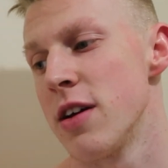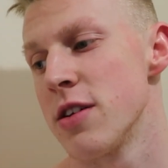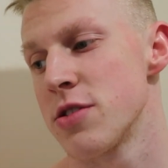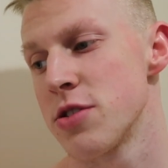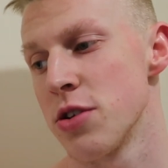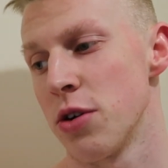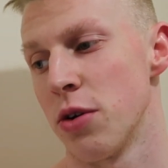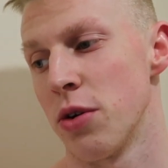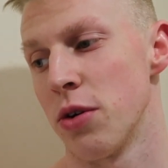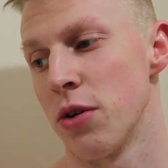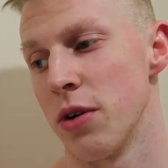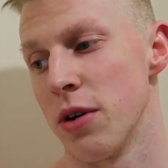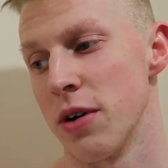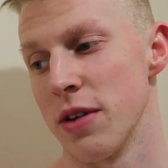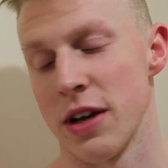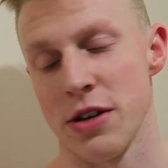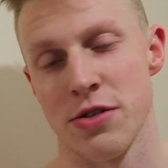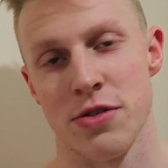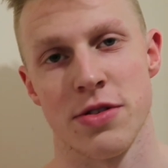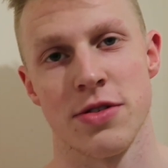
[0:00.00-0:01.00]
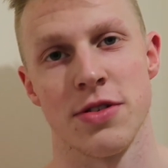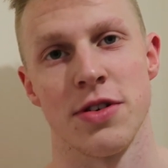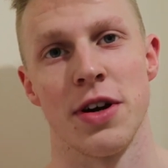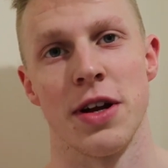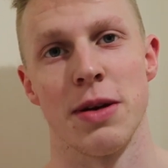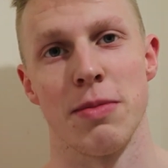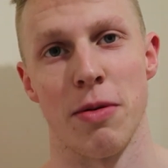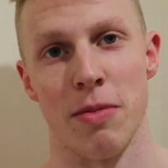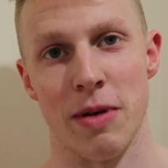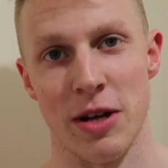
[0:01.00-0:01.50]
So that's what's
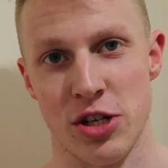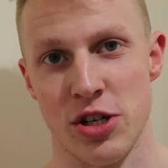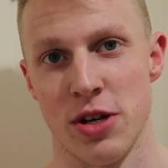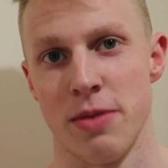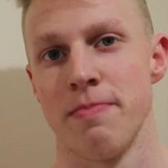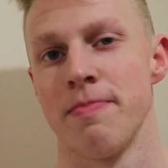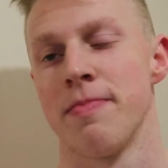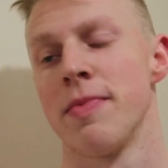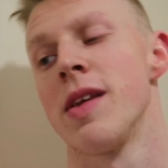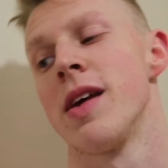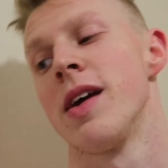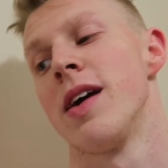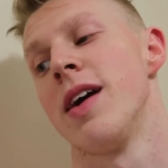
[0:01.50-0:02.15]
annoying about my gym.